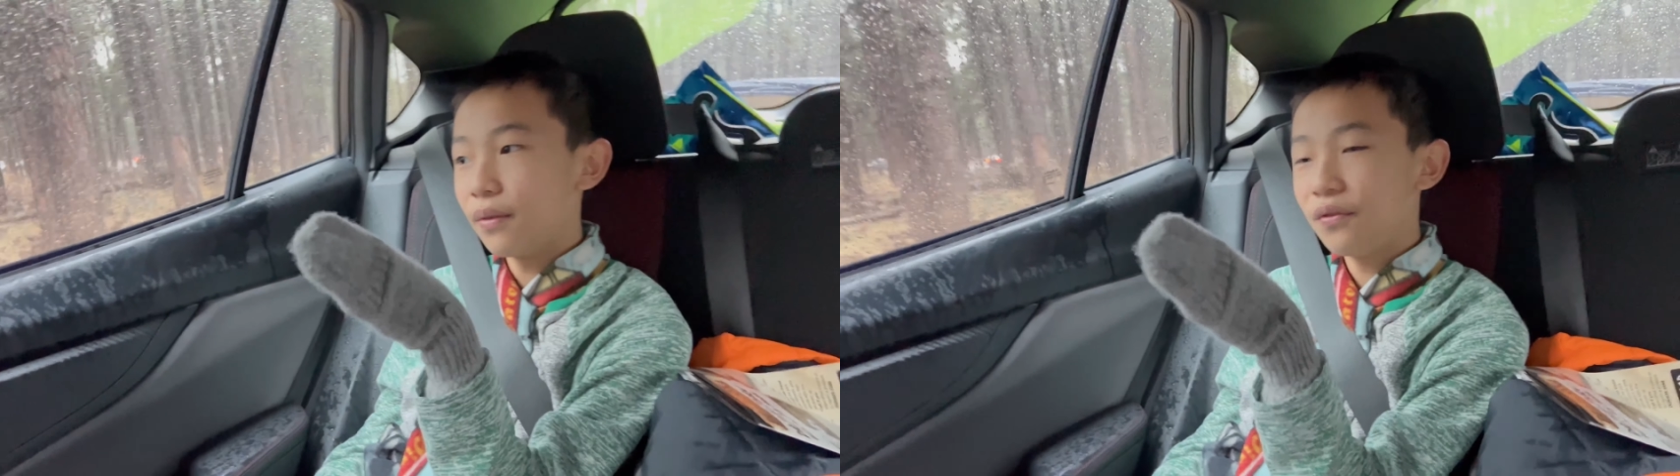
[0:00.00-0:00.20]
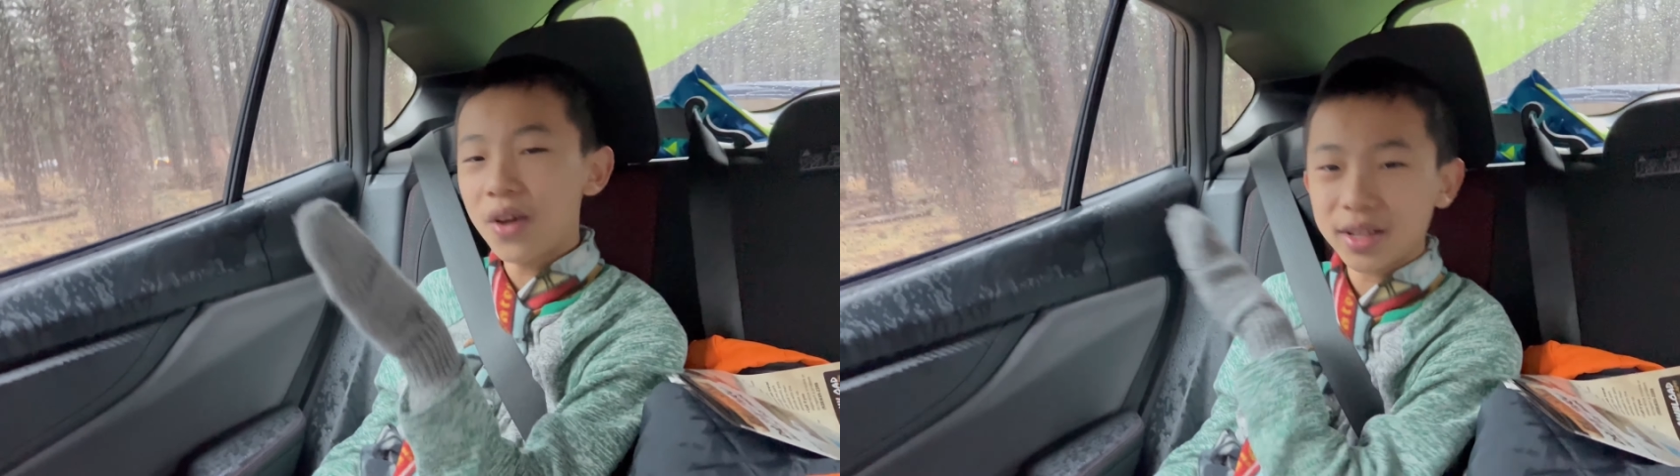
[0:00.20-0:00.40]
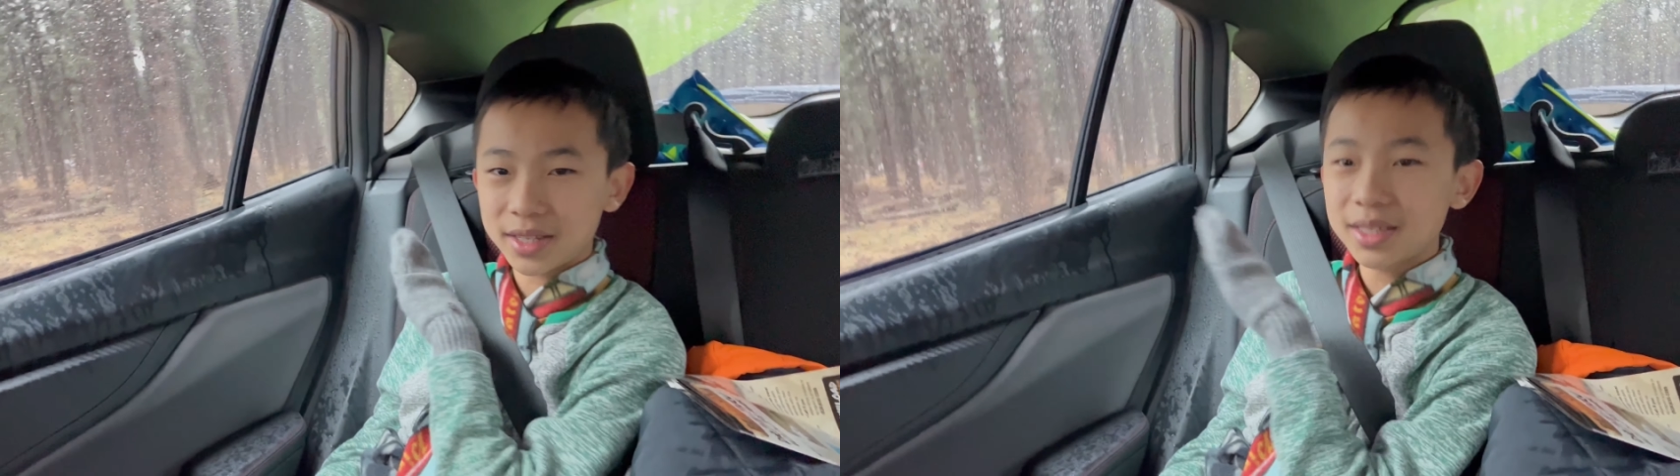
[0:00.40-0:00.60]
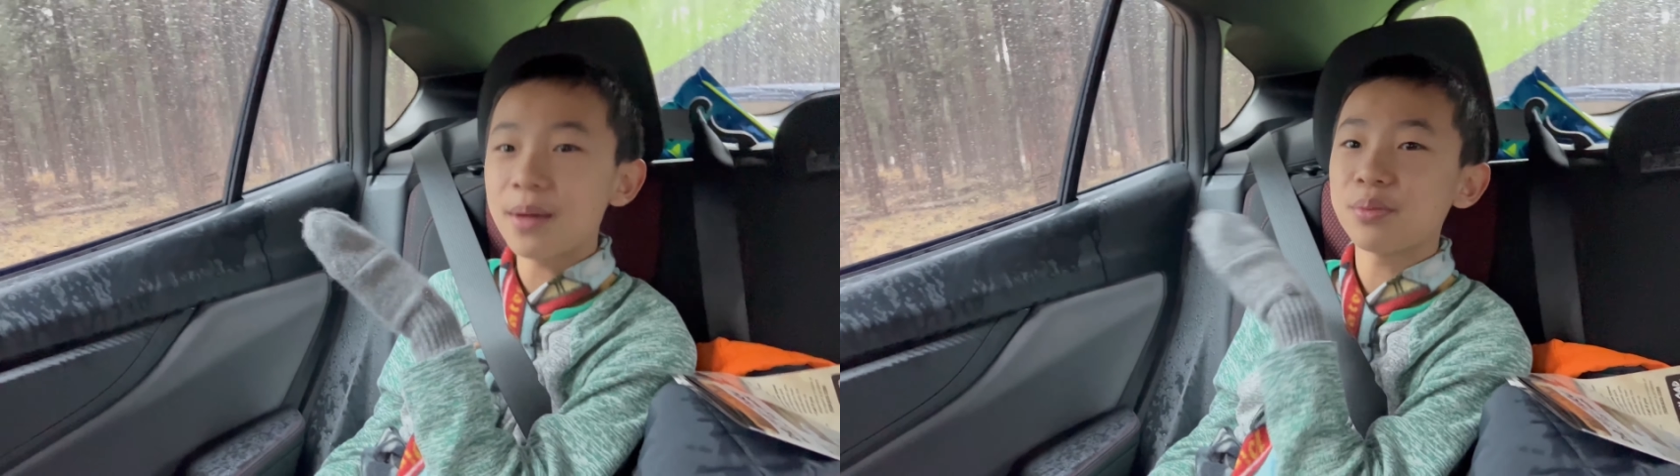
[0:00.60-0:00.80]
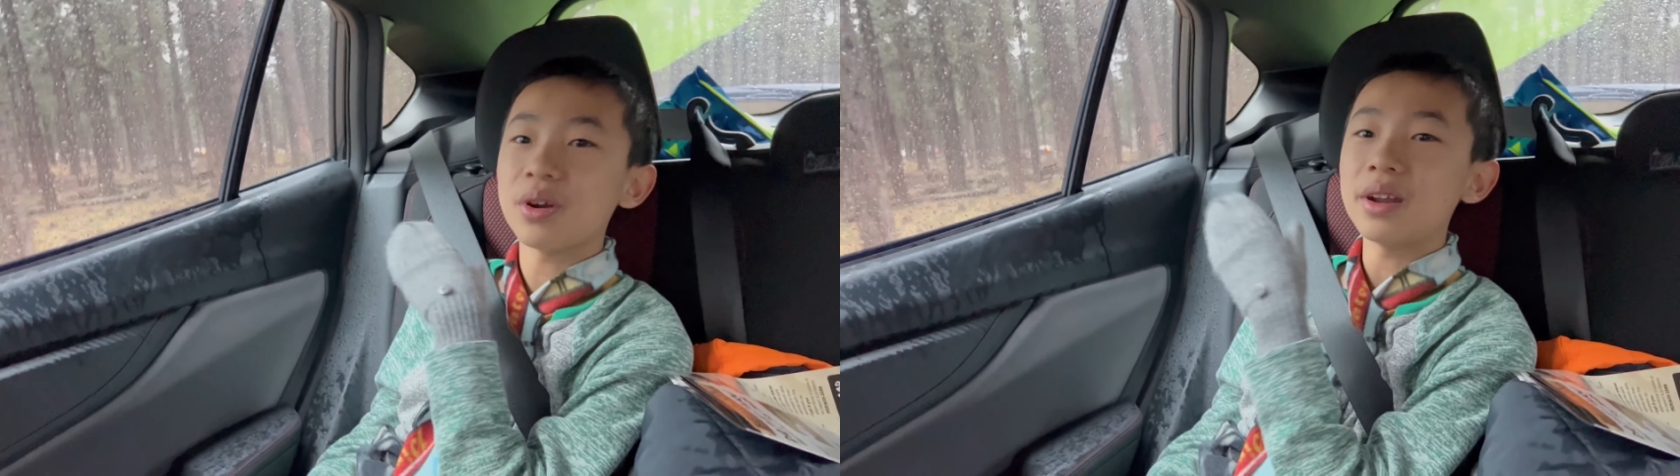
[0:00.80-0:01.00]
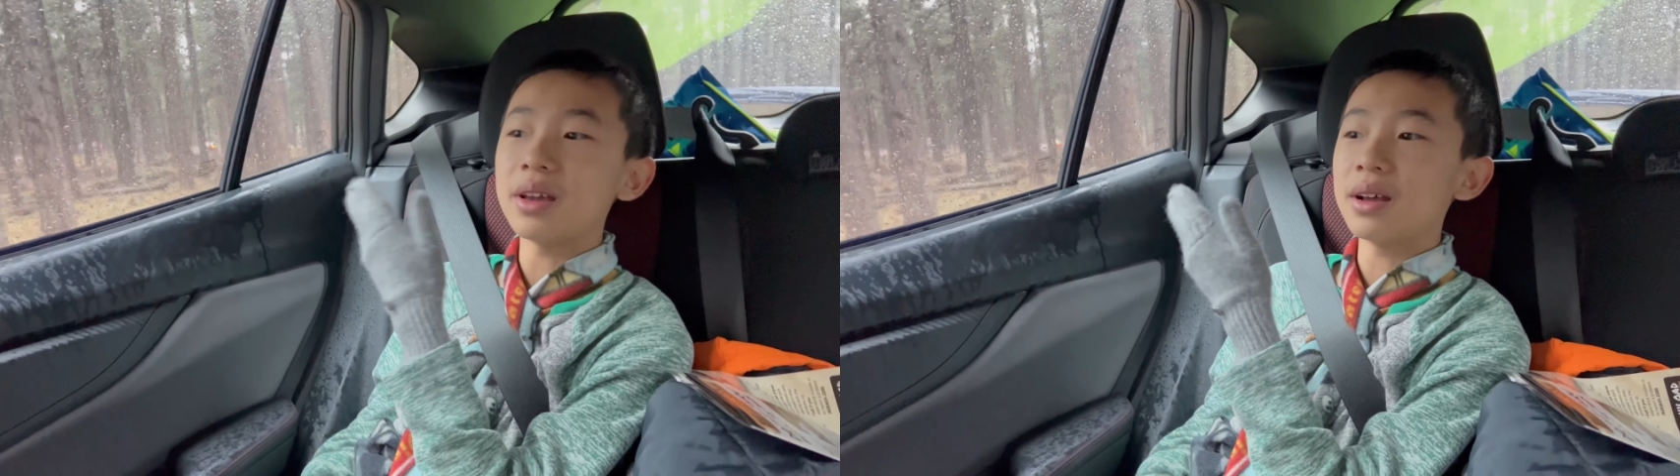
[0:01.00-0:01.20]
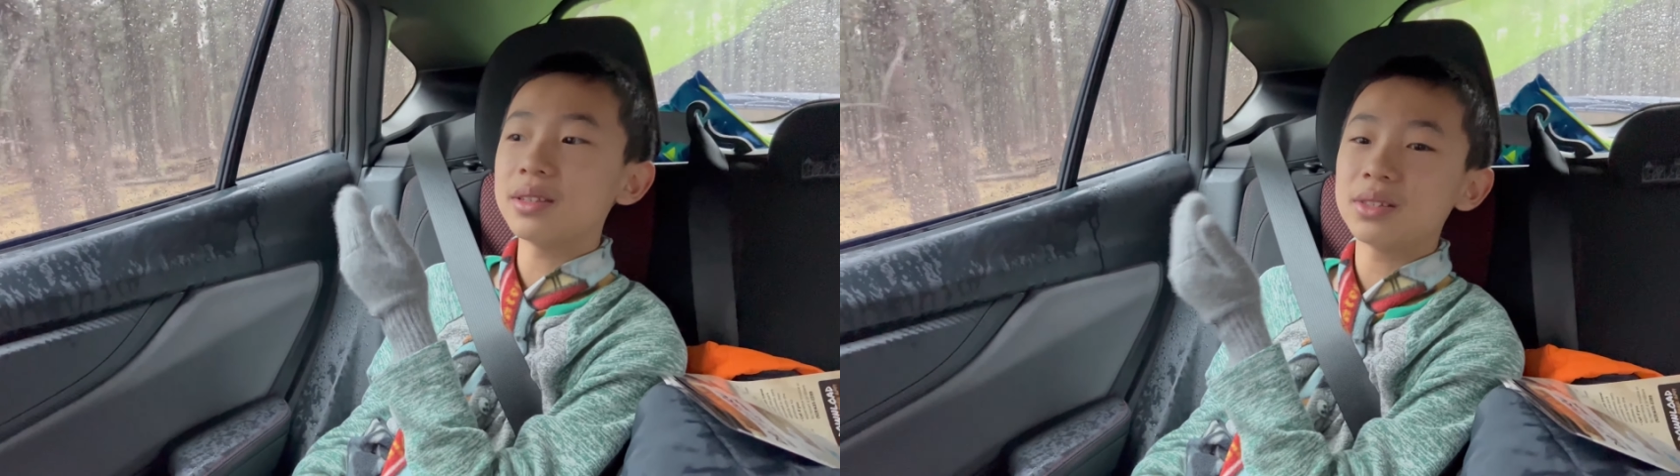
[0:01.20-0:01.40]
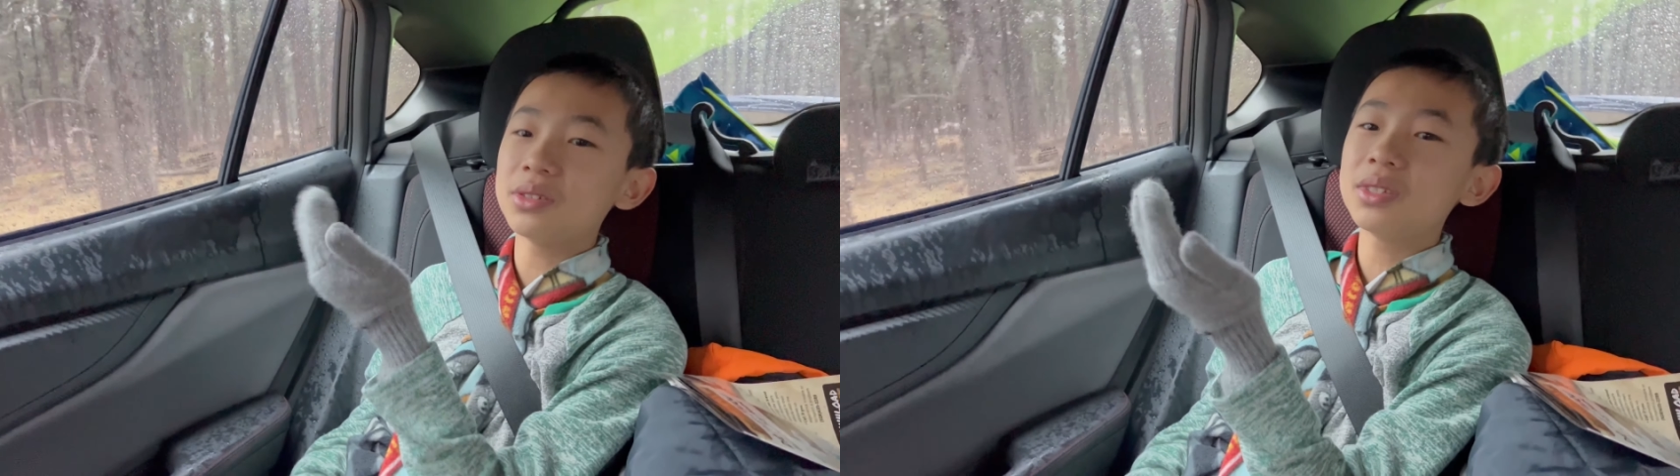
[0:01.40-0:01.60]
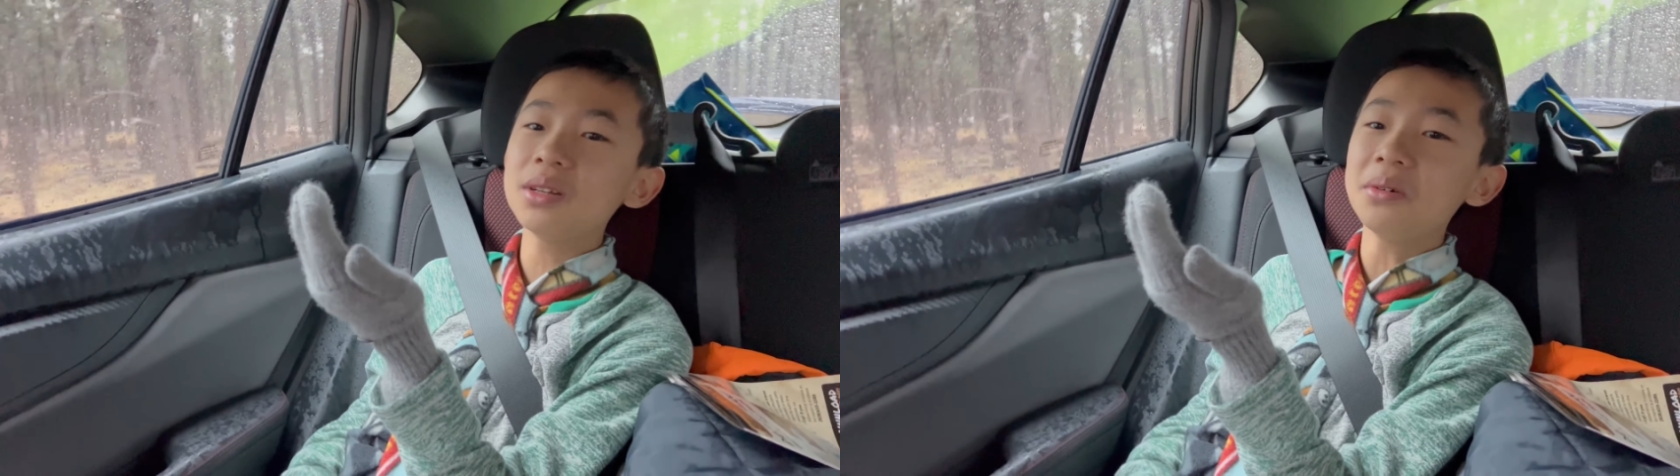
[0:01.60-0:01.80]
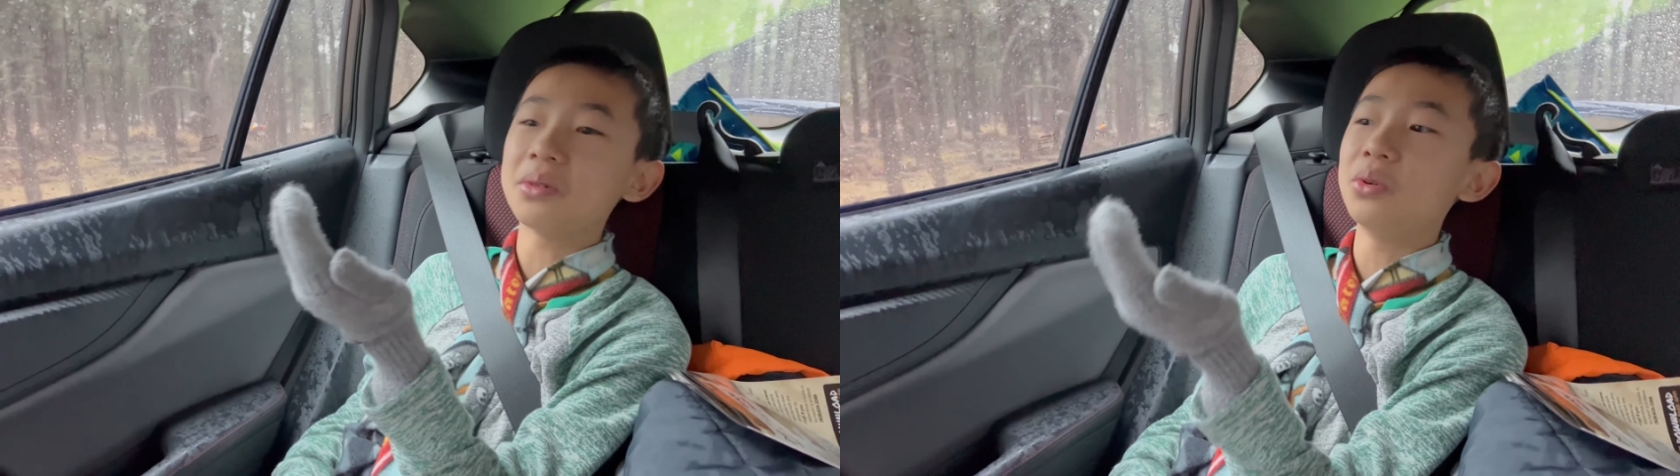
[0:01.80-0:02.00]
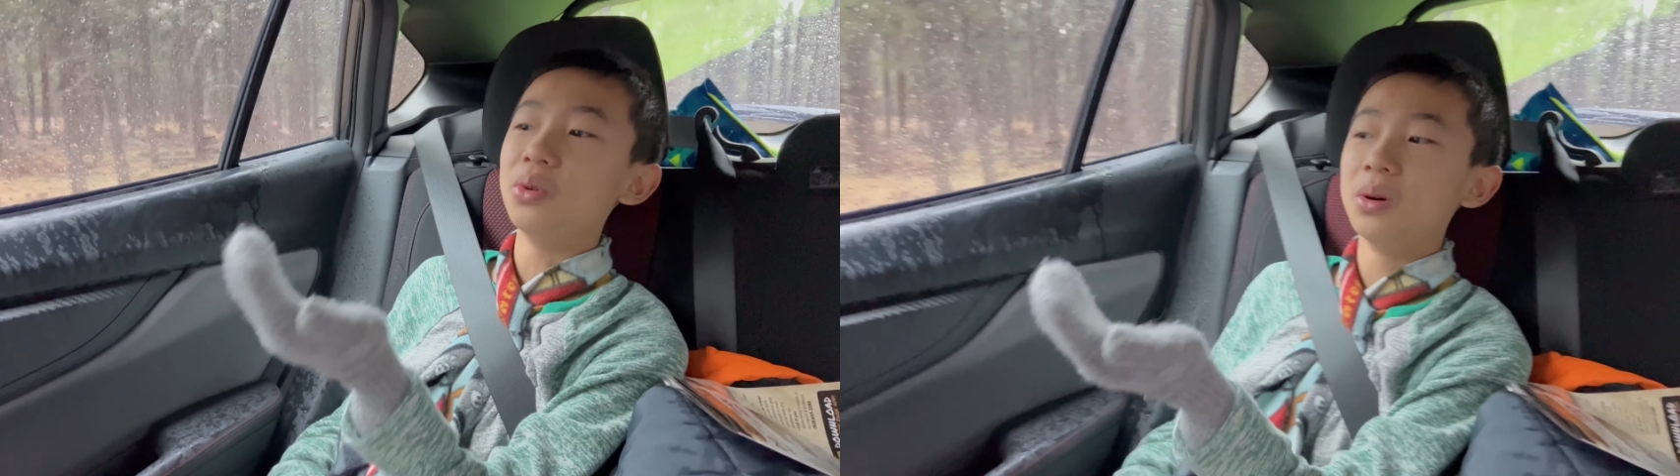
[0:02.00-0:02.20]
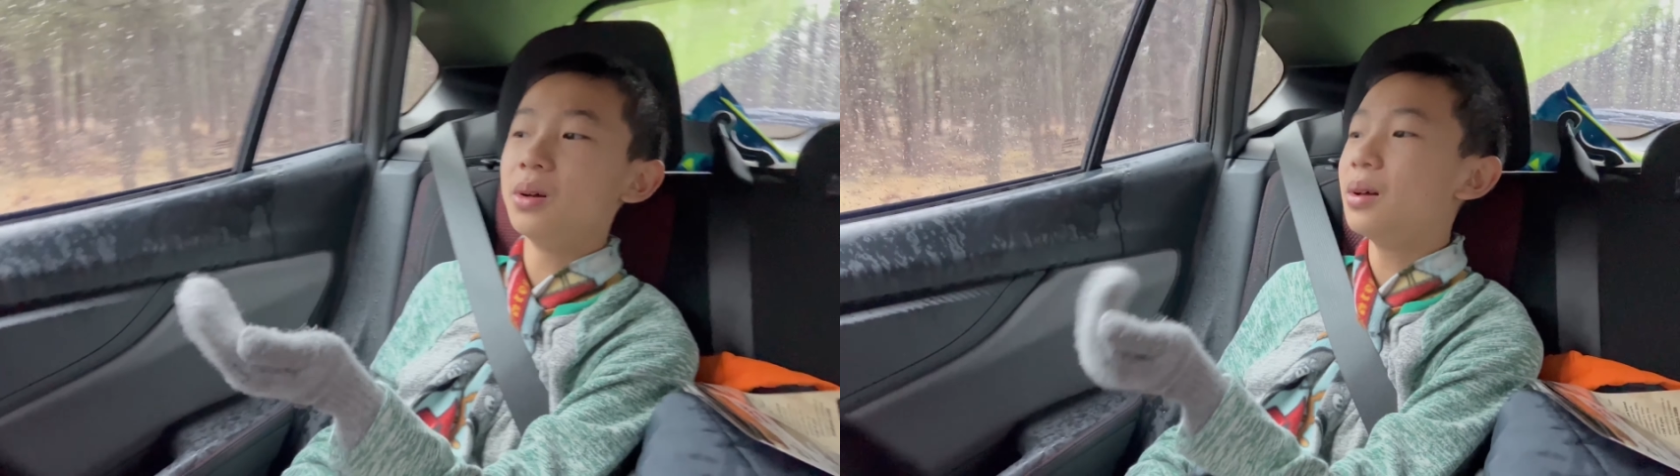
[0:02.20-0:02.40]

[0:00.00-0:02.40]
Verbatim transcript: fence separating us. So it's still cool.